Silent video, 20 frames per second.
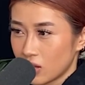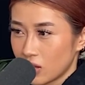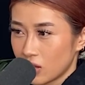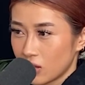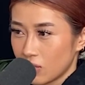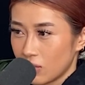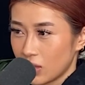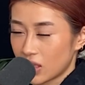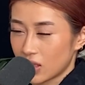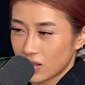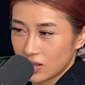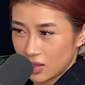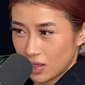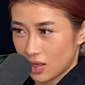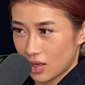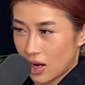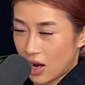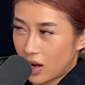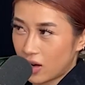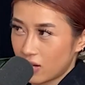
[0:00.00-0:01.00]
because I
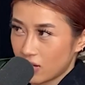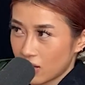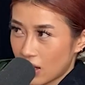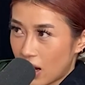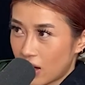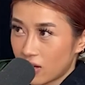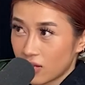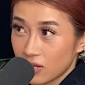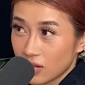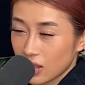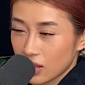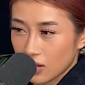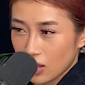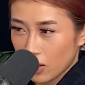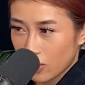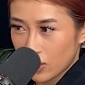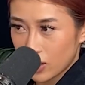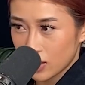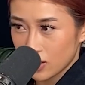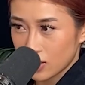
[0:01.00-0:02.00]
don't think they
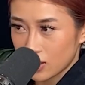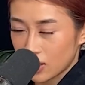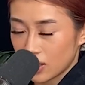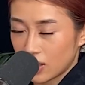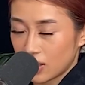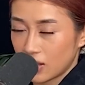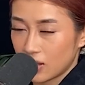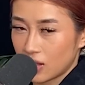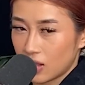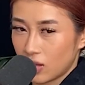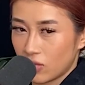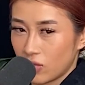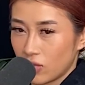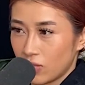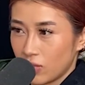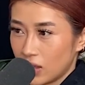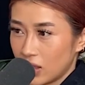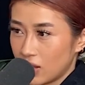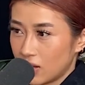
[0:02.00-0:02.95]
want to see anything with me.